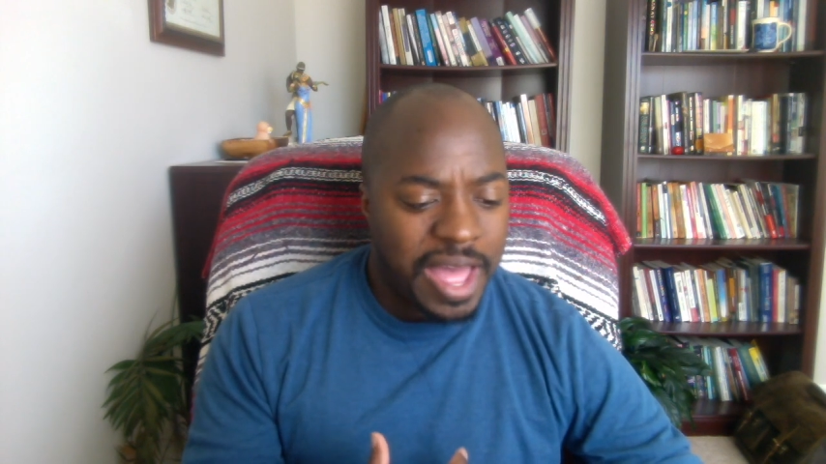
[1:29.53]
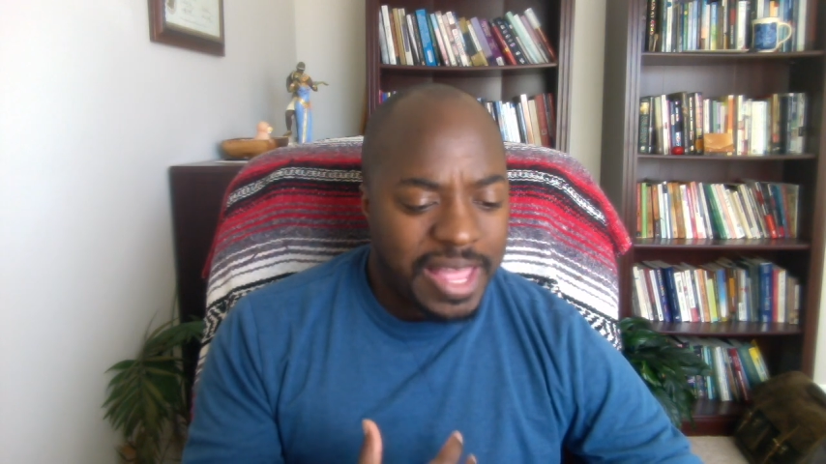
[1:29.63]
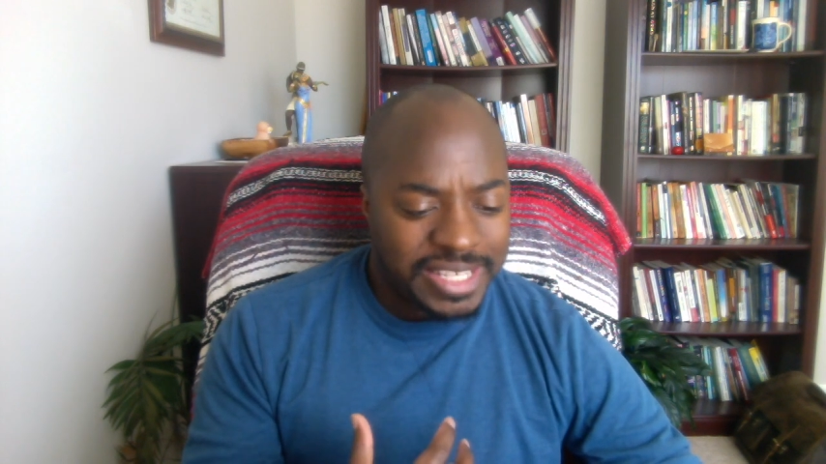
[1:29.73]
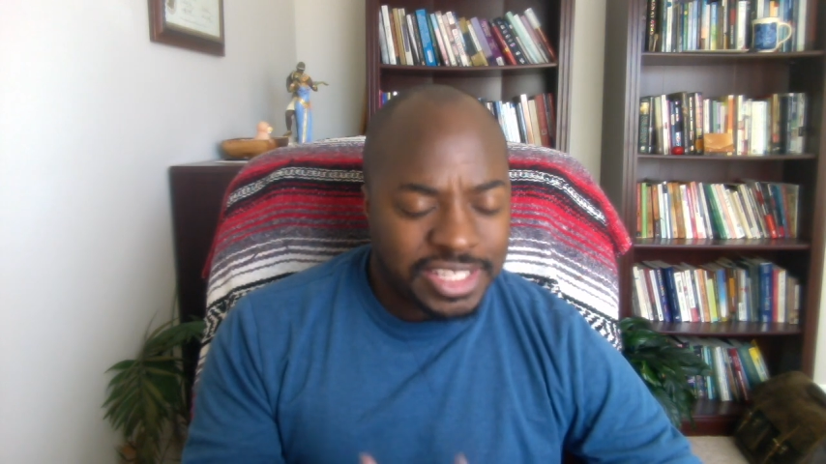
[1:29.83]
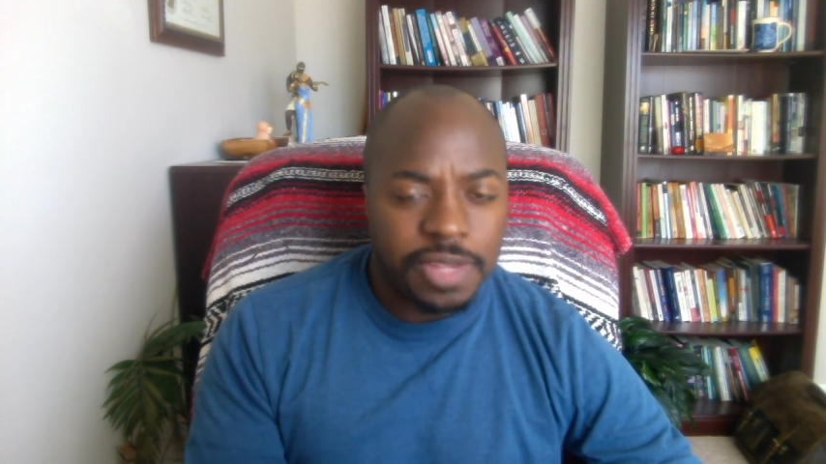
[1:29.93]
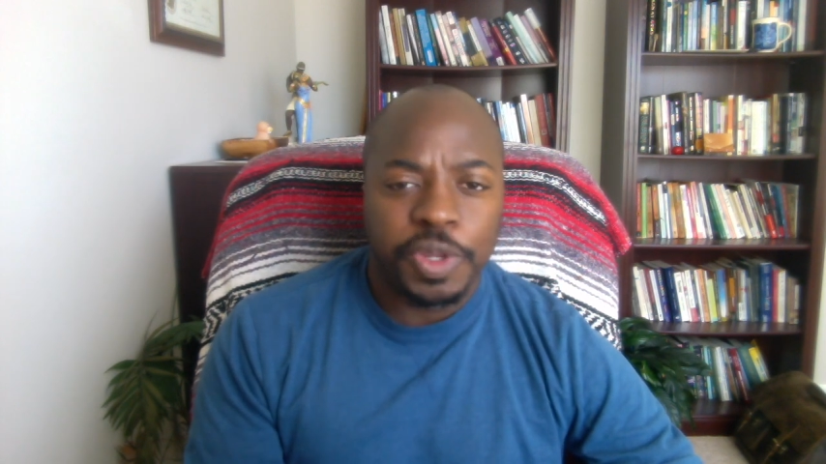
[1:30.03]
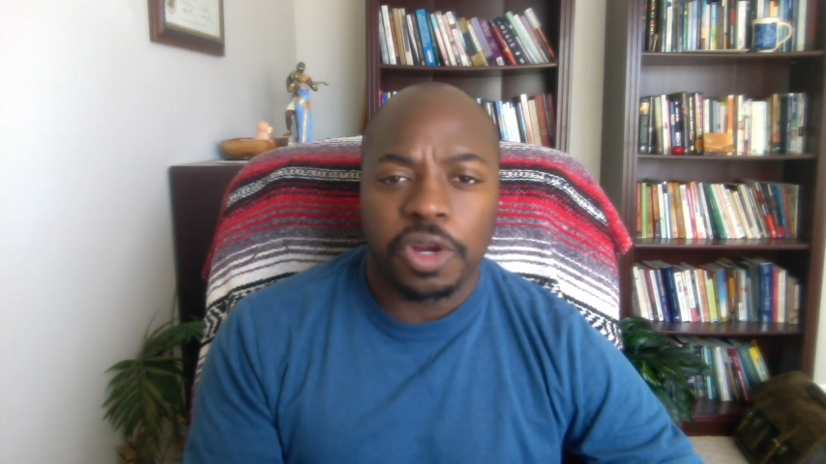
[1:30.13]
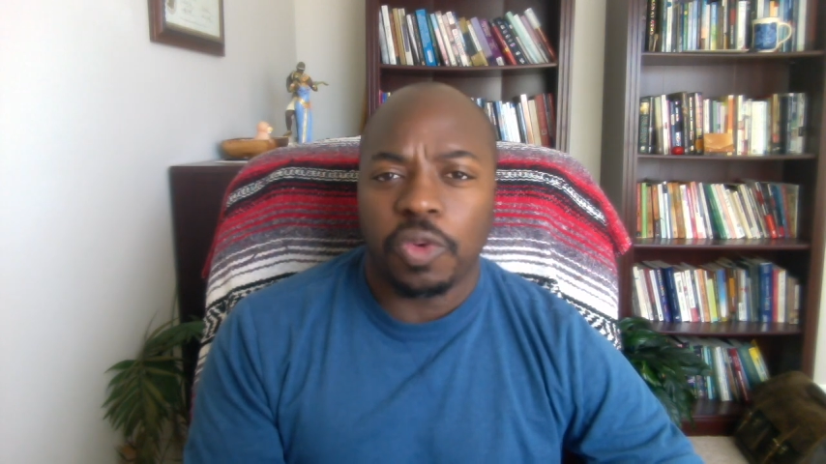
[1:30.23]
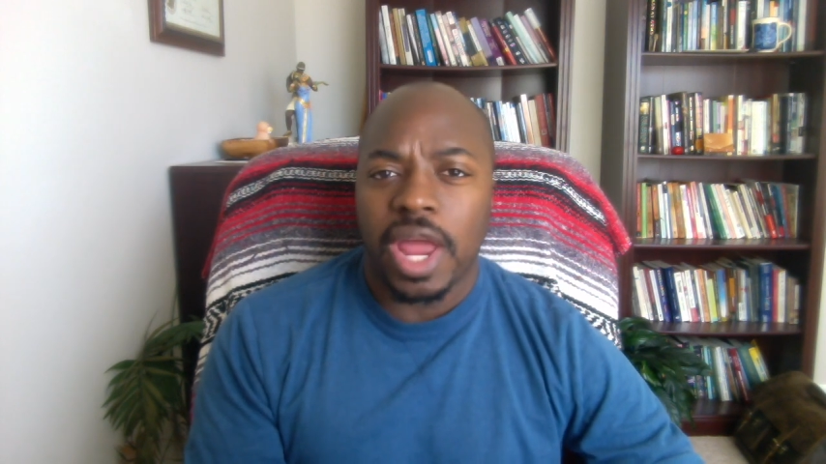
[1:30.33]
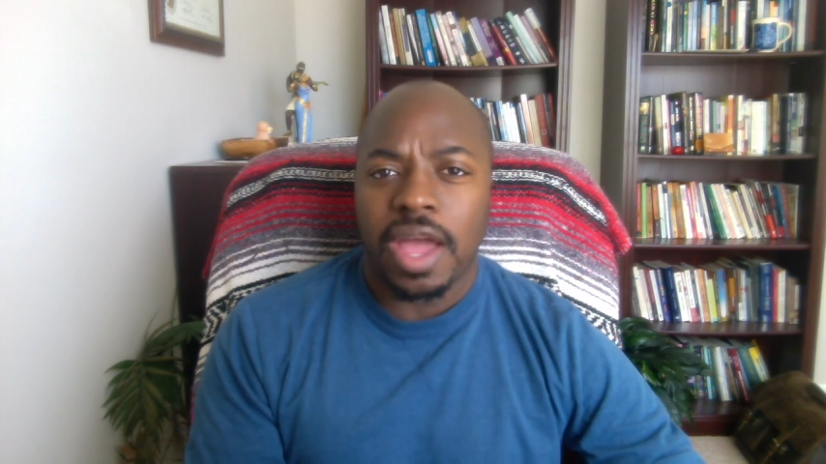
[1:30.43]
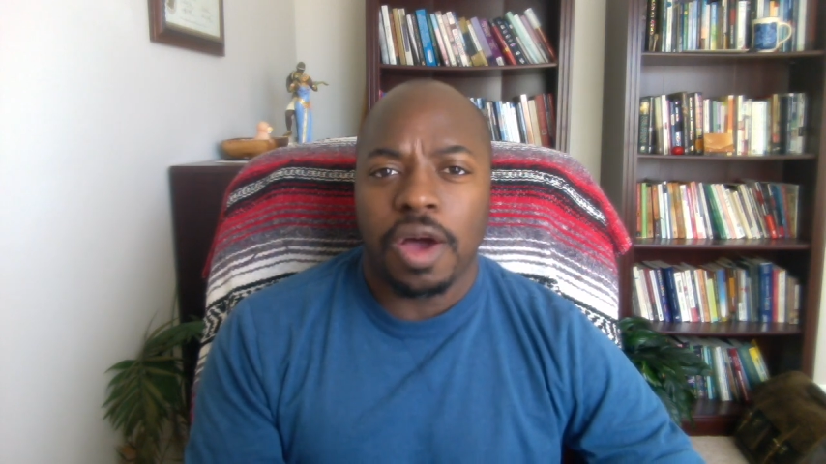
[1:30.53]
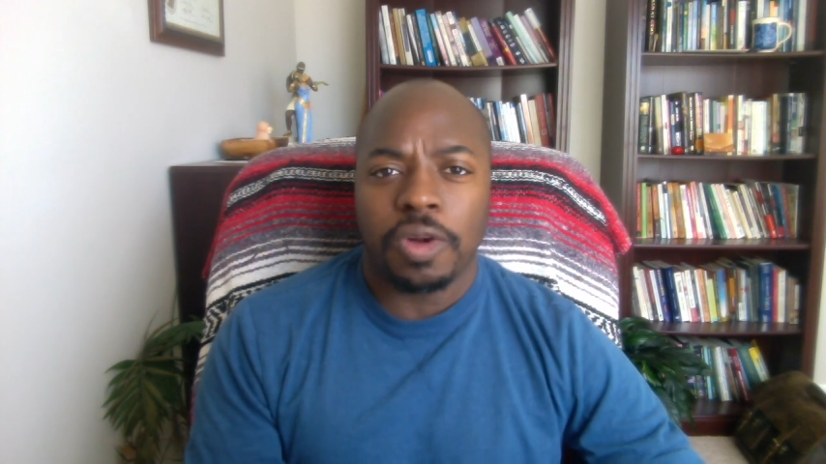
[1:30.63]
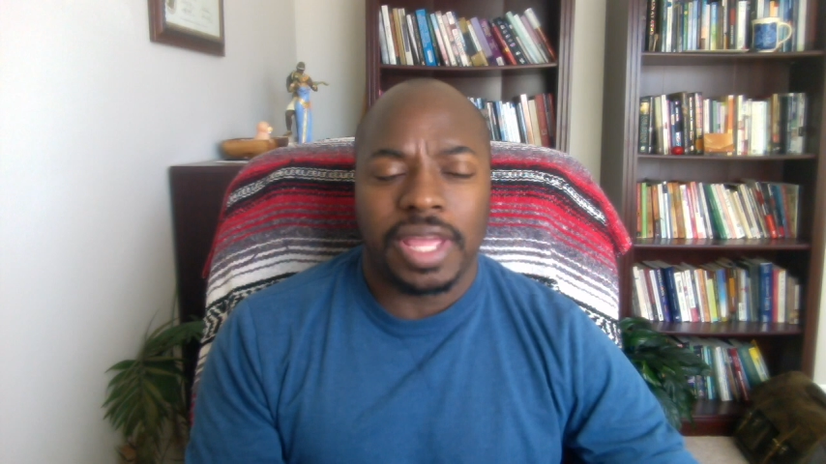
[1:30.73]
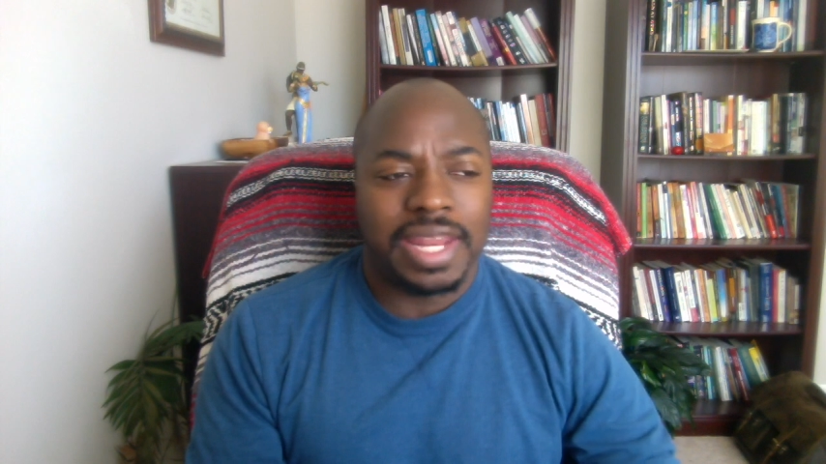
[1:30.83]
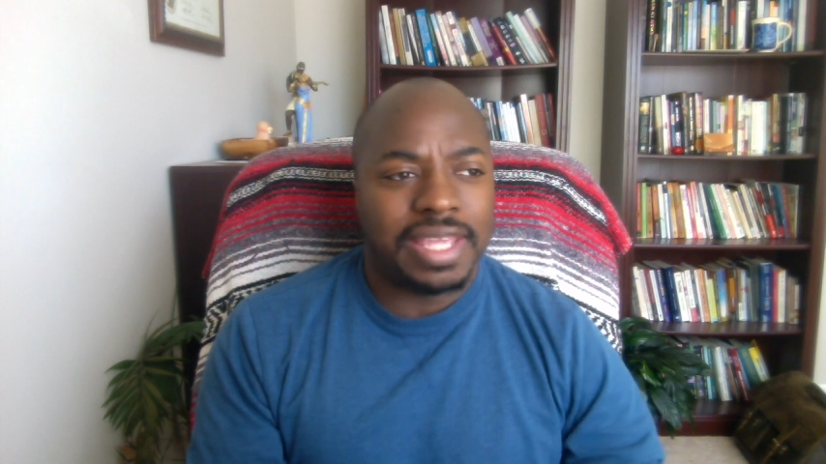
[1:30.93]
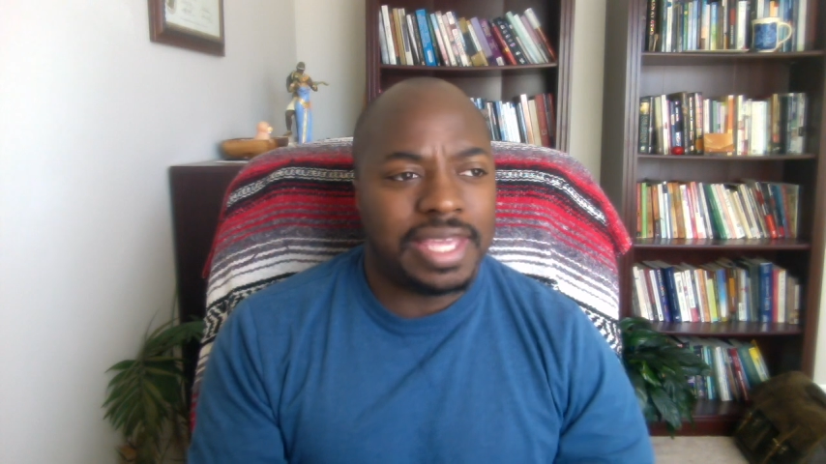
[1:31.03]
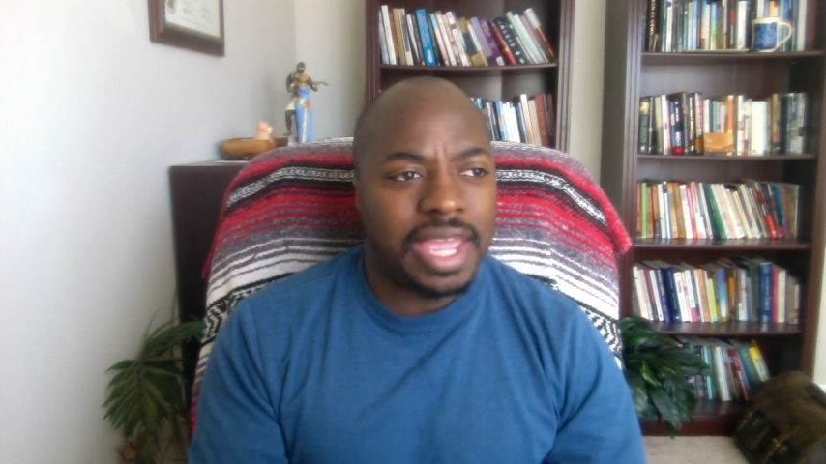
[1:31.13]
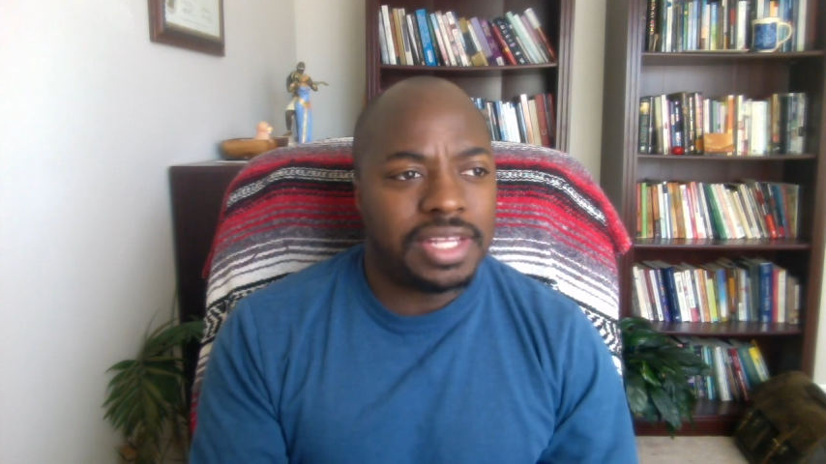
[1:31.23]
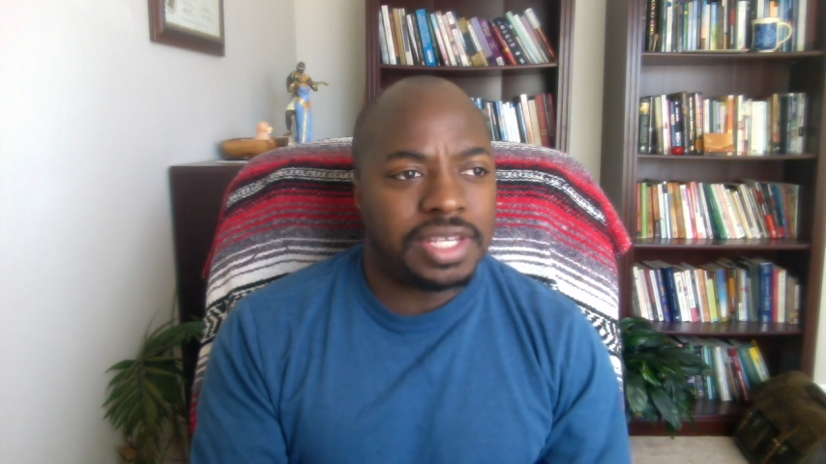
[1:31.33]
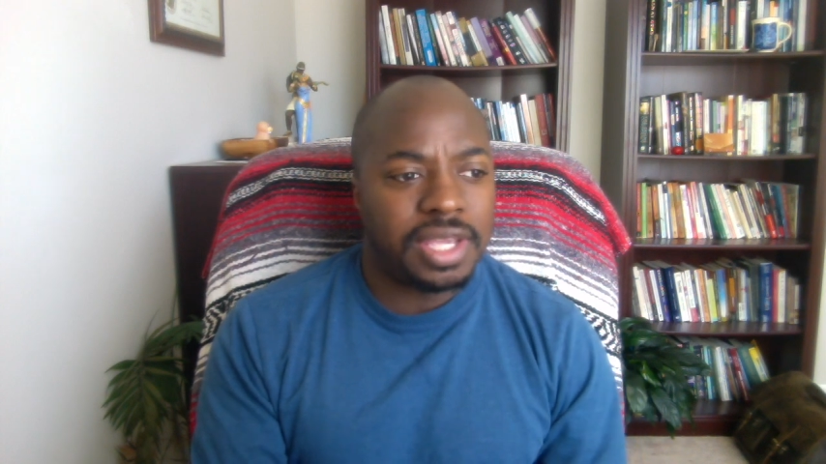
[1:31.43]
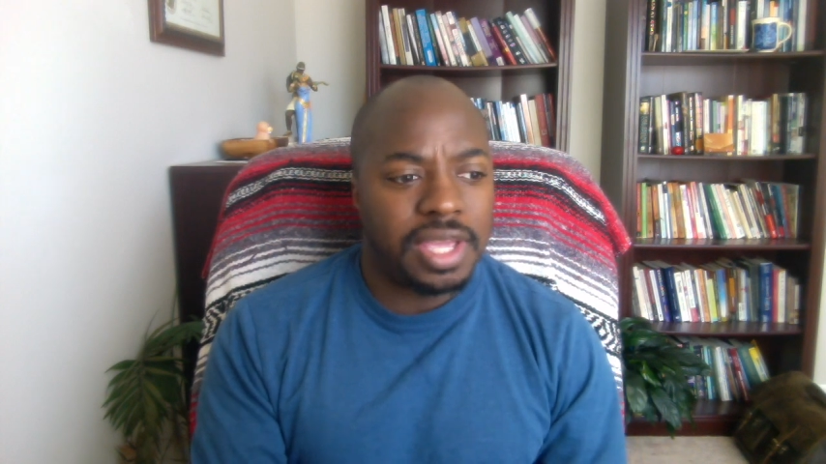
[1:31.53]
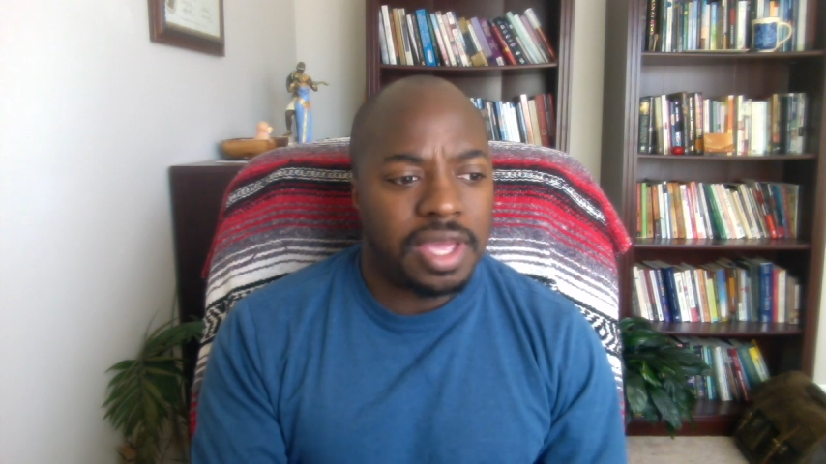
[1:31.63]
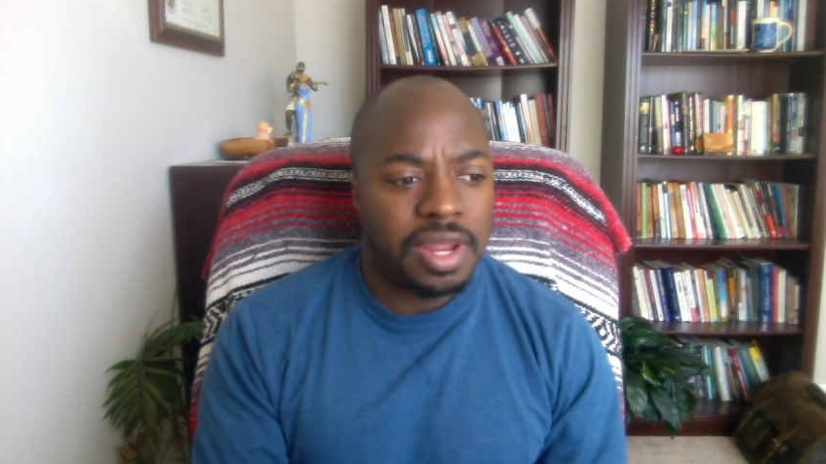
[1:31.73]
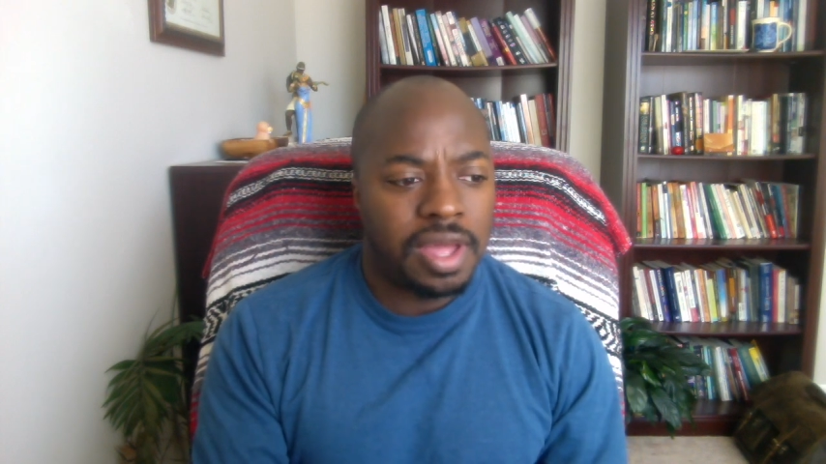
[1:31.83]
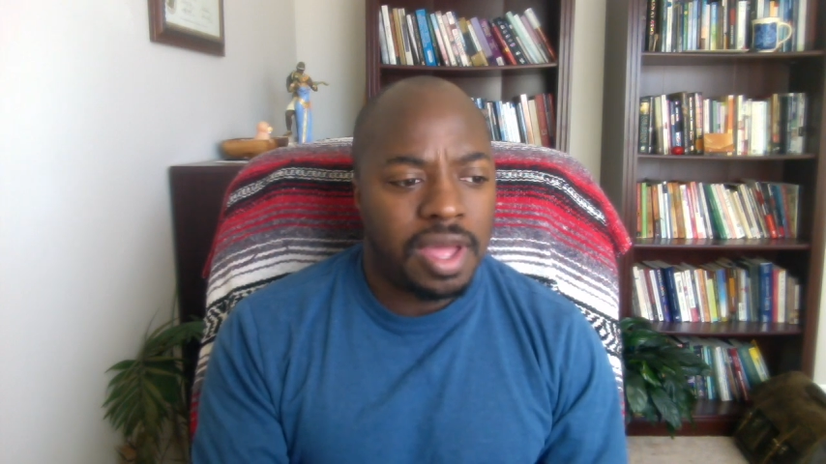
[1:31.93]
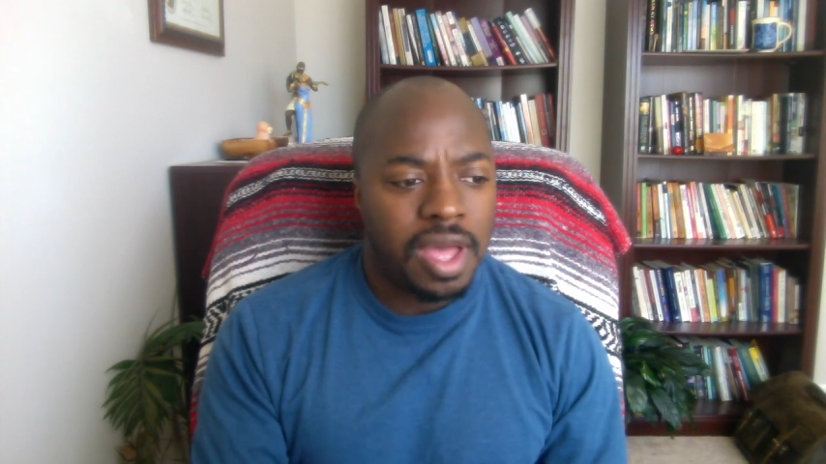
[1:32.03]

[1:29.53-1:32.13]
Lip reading: sleeping around and engaging in